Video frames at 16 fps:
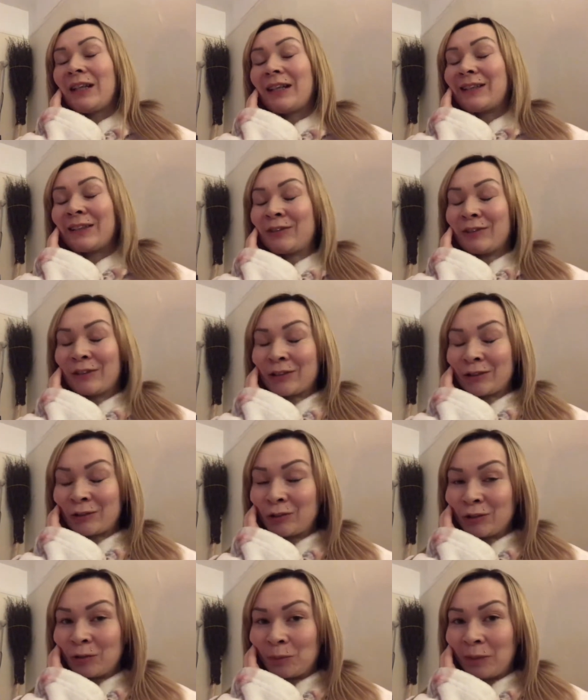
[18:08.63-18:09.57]
I, I
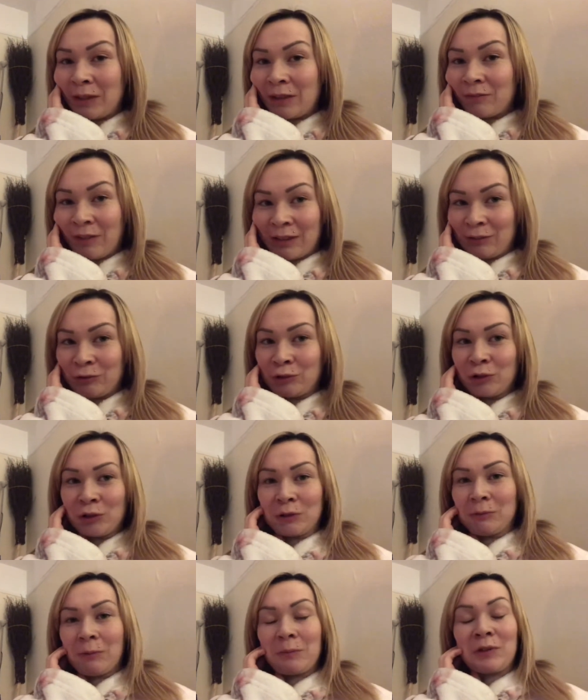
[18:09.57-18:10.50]
couldn't have been a value
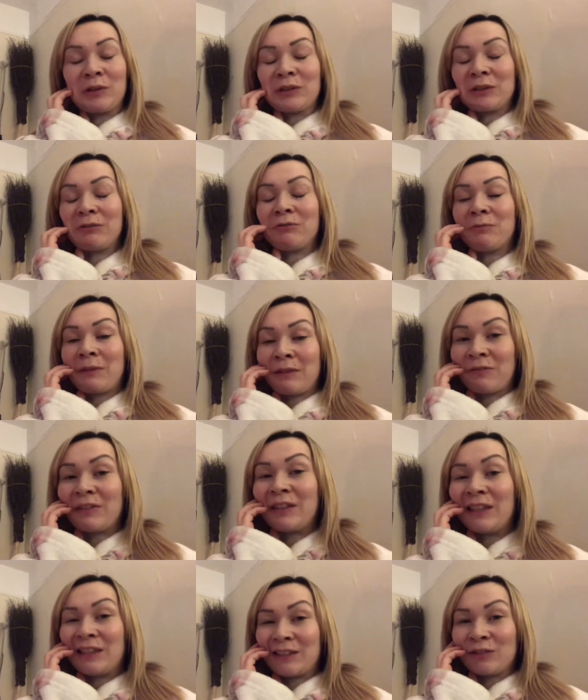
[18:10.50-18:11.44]
customer because it was my
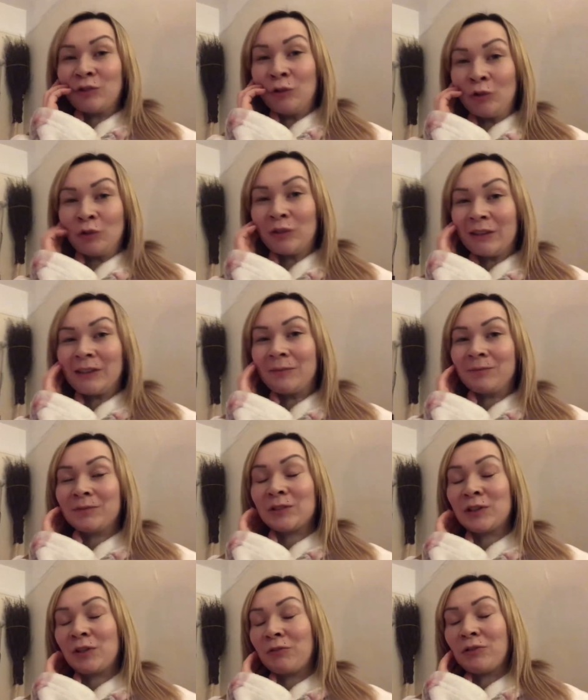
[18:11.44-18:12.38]
first order,
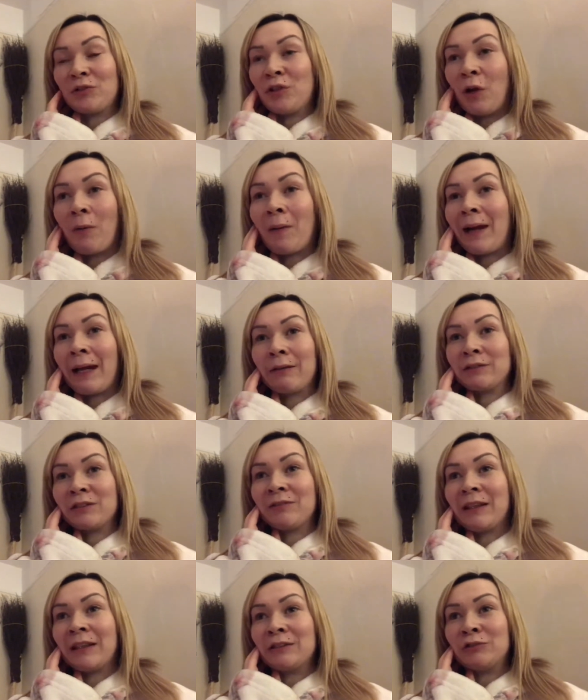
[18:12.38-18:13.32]
so there's no way I was
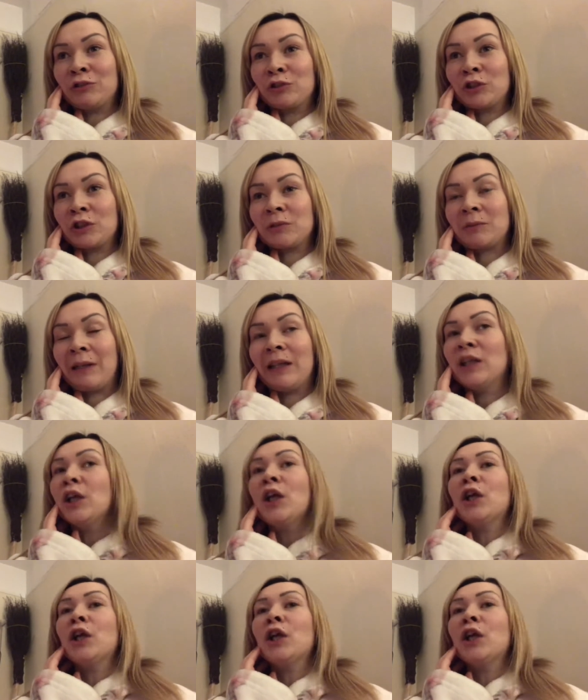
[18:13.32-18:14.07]
a values customer.